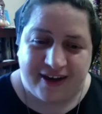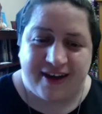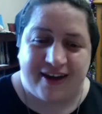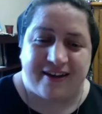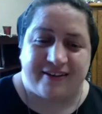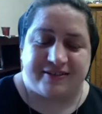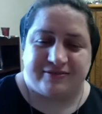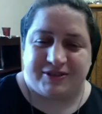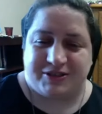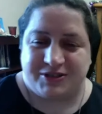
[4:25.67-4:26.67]
And
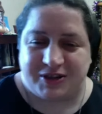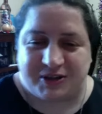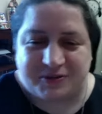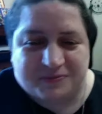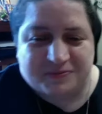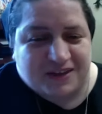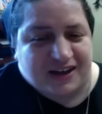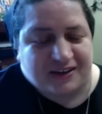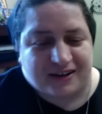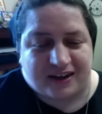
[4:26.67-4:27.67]
so
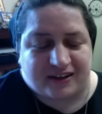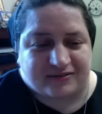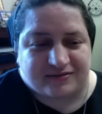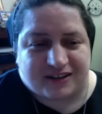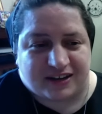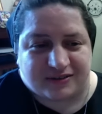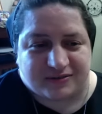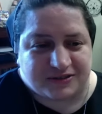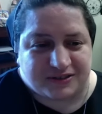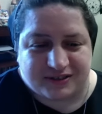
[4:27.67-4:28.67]
I
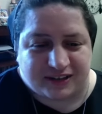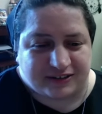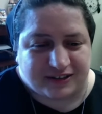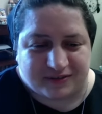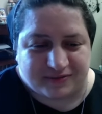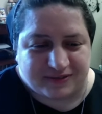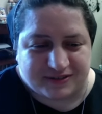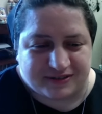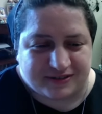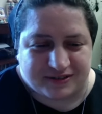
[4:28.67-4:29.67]
was just like, no,
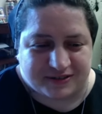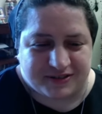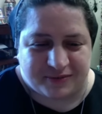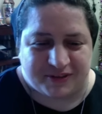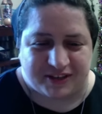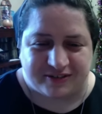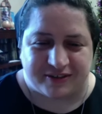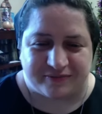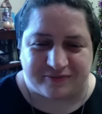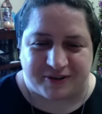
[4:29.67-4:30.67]
there's something
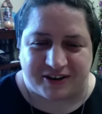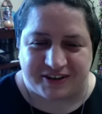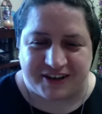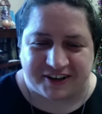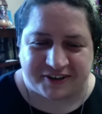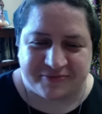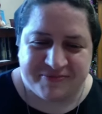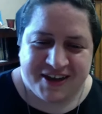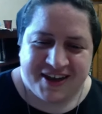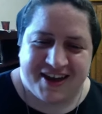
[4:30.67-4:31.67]
wrong here.
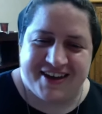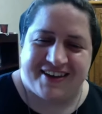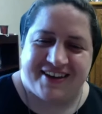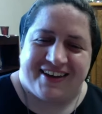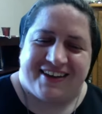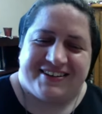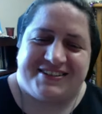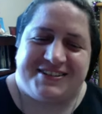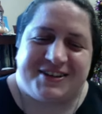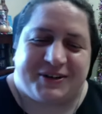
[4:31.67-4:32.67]

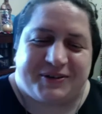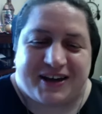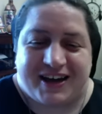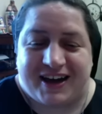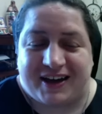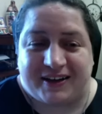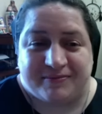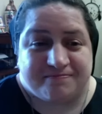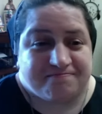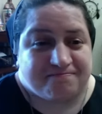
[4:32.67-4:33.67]
So
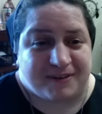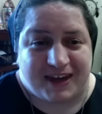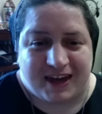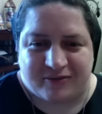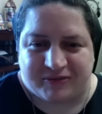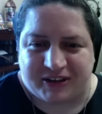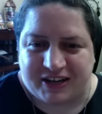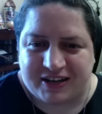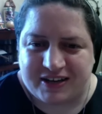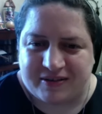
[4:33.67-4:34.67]
I began
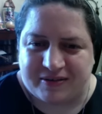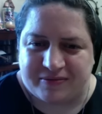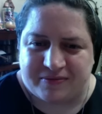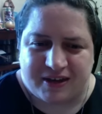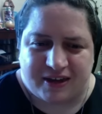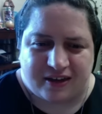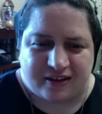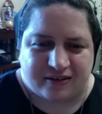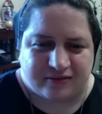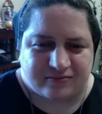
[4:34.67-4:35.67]
reading
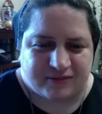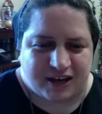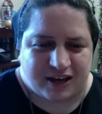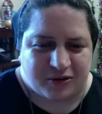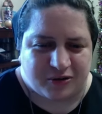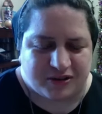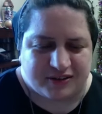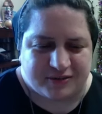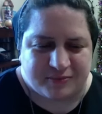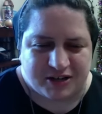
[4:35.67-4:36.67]
and got a hold of
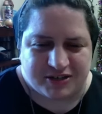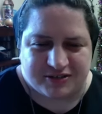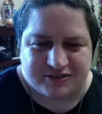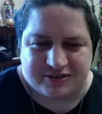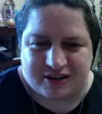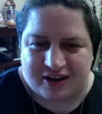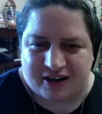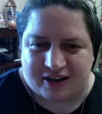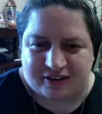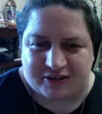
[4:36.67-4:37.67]
as much as
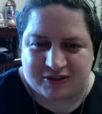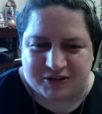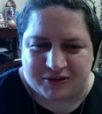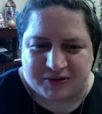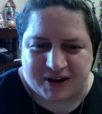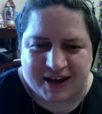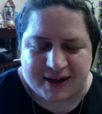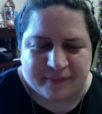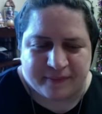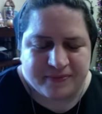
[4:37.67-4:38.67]
I could
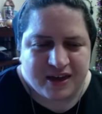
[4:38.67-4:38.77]
grab.